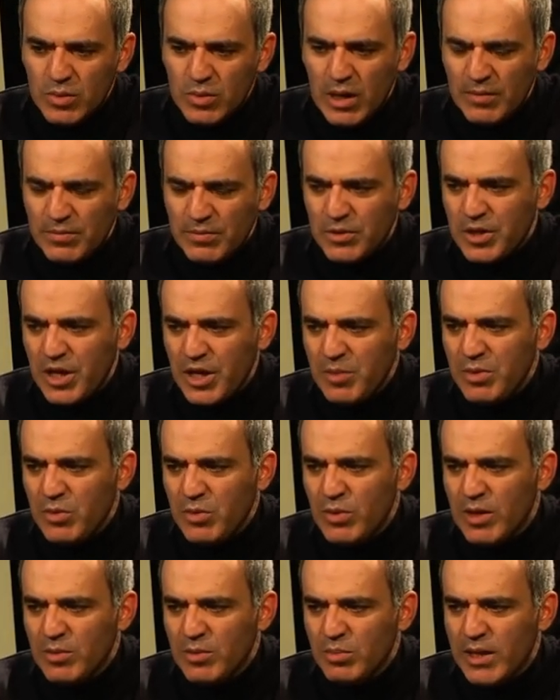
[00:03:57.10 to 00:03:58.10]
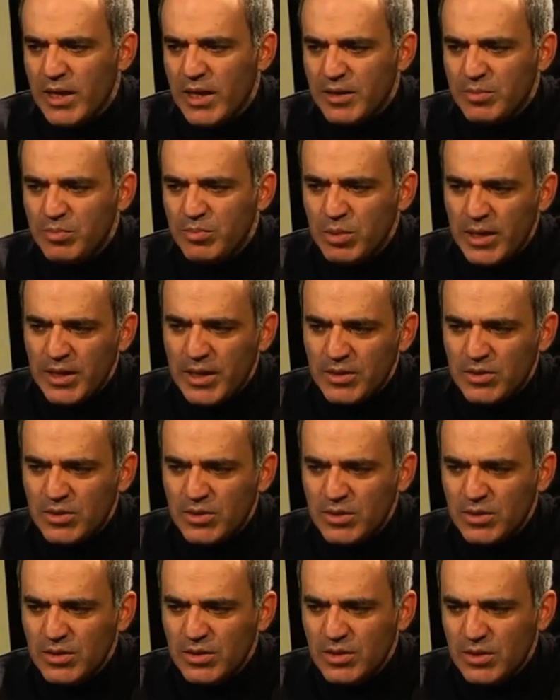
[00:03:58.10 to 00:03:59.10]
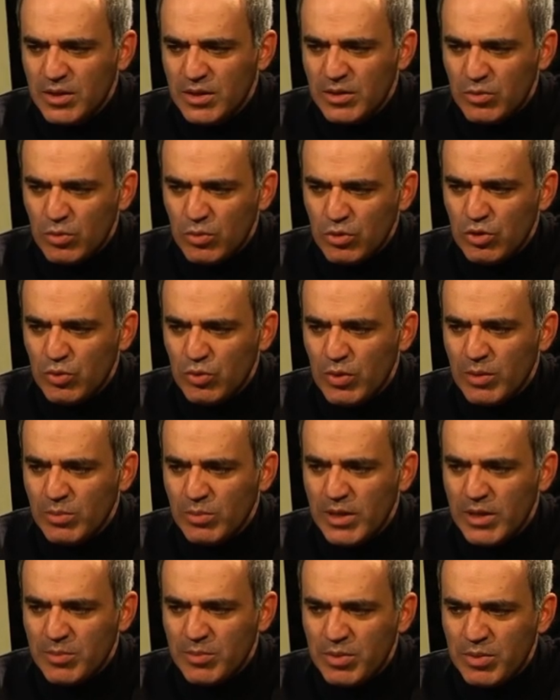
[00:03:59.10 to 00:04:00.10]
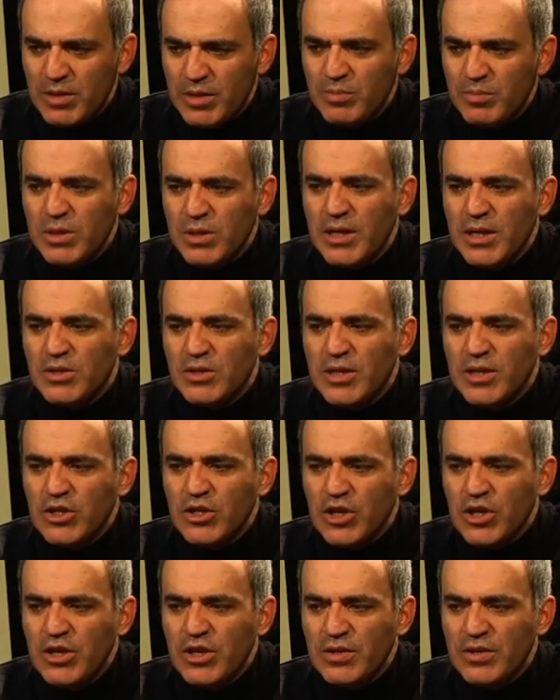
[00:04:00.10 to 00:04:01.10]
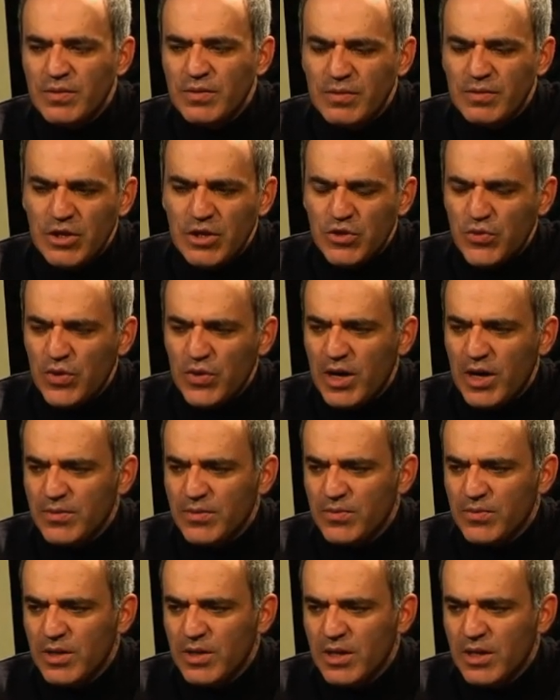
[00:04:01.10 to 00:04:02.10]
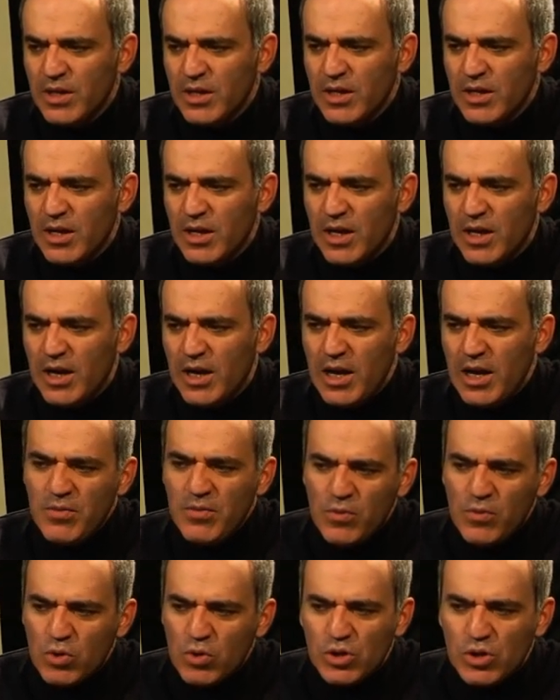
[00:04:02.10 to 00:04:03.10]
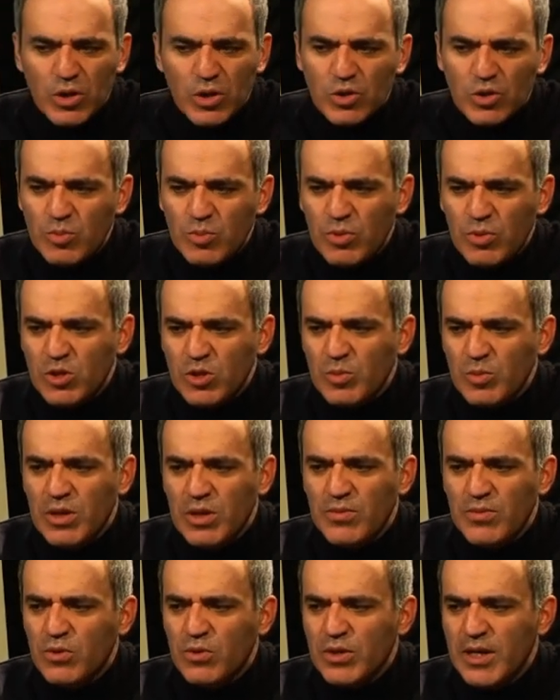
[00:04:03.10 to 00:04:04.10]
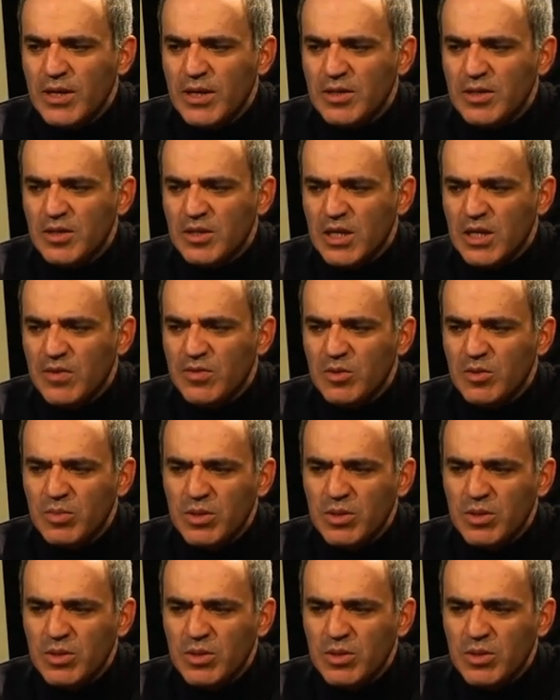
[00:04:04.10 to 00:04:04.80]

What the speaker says: After king b1, black plays, and rook g1, black plays knight h5. a4 is also possible, f4, knight d7,